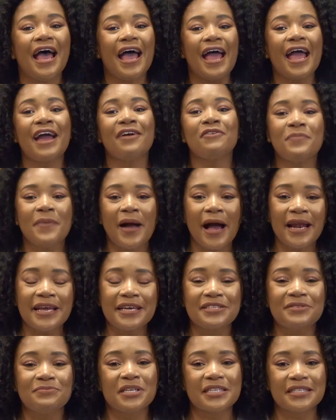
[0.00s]
Hey everybody,
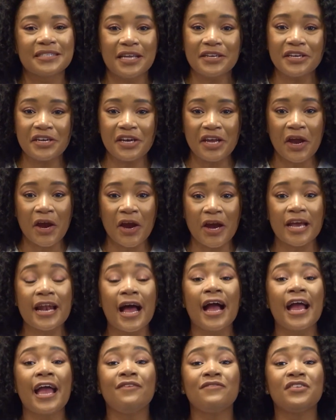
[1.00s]
it's Miss London here, and
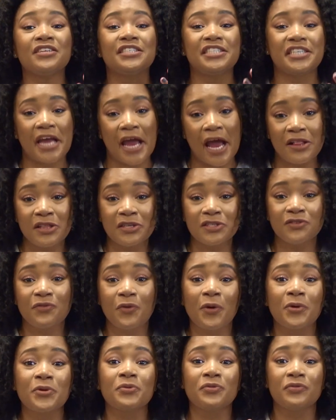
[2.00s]
I have a challenge
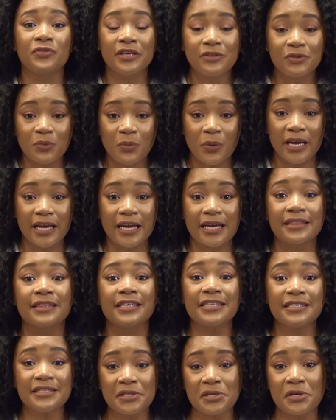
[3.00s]
for you this week.
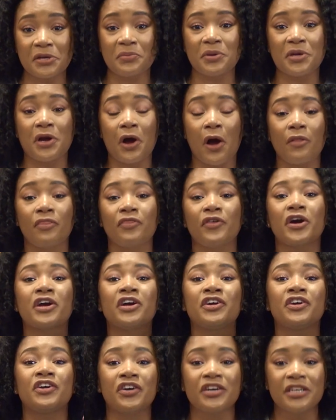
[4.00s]
This is going to be called the
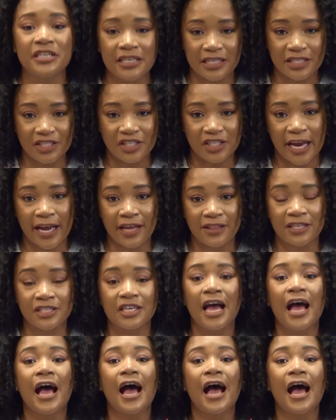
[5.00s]
Goodness Challenge.